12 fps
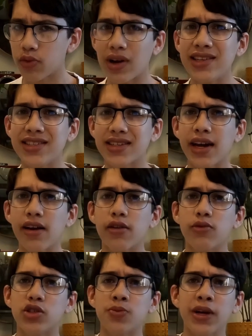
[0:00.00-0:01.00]
the Red Scare,
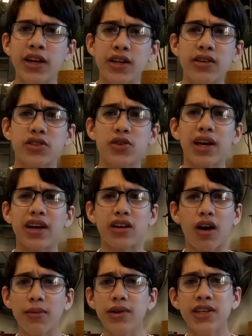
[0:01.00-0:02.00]
which made it so that
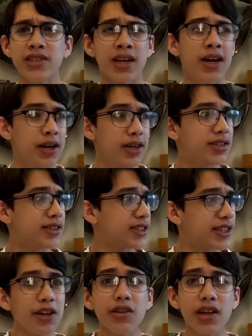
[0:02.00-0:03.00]
communist is
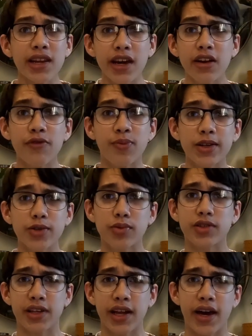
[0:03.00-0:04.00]
still a negative
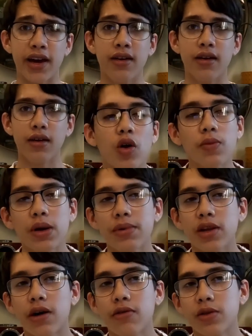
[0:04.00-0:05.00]
buzzword today. Well,
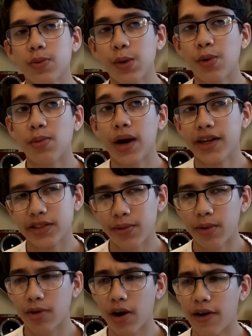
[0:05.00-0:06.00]
maybe not with the people my
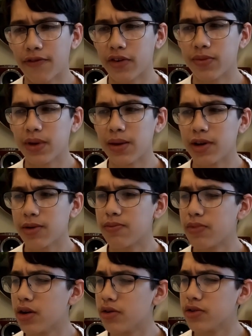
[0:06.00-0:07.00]
demographic, maybe
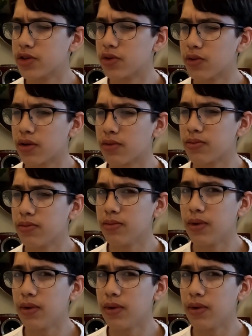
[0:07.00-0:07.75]
those who were